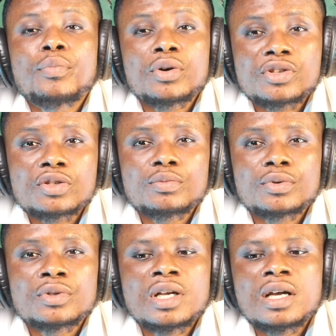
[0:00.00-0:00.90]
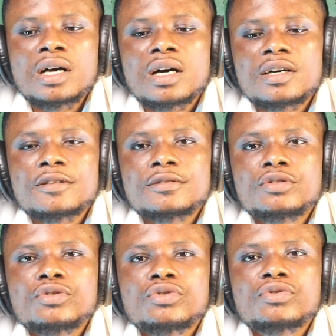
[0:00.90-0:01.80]
possible and
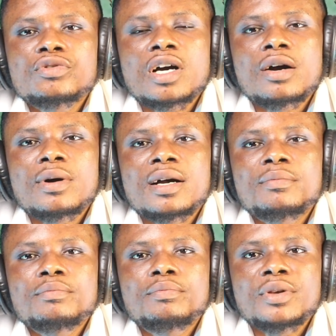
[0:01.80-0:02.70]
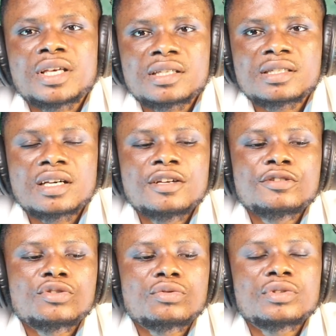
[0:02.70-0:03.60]
do our best,
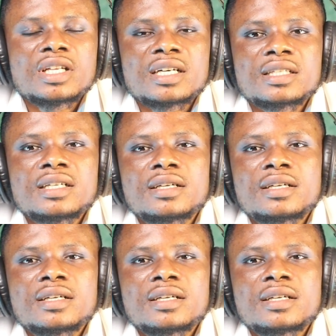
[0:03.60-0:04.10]
so that